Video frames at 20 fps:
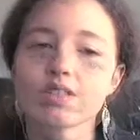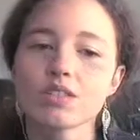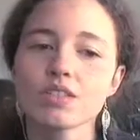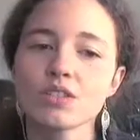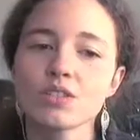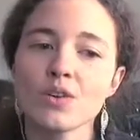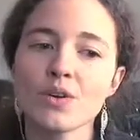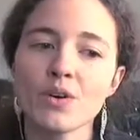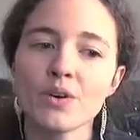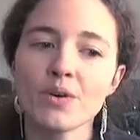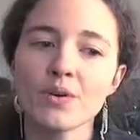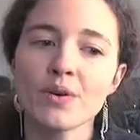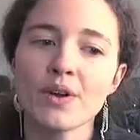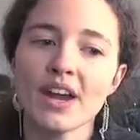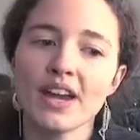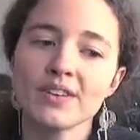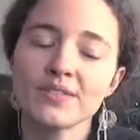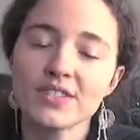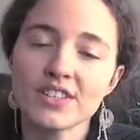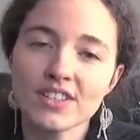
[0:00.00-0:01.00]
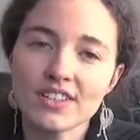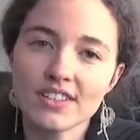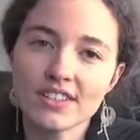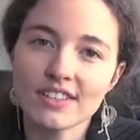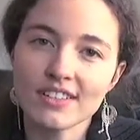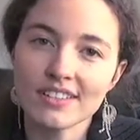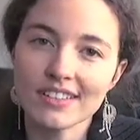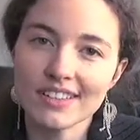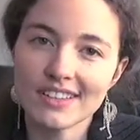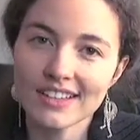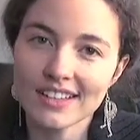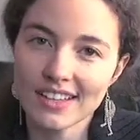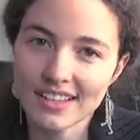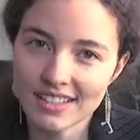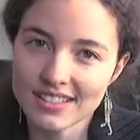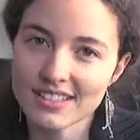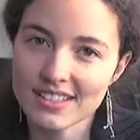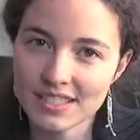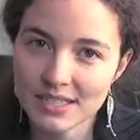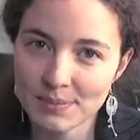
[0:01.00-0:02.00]
So after they
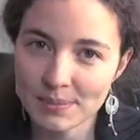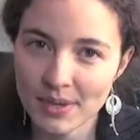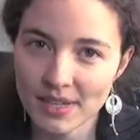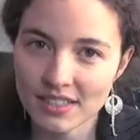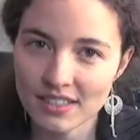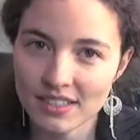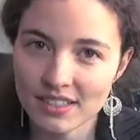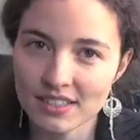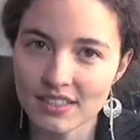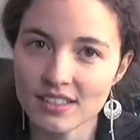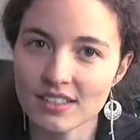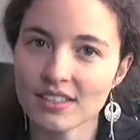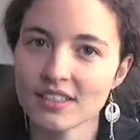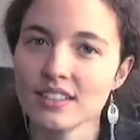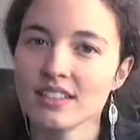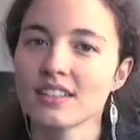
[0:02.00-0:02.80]
get suspended,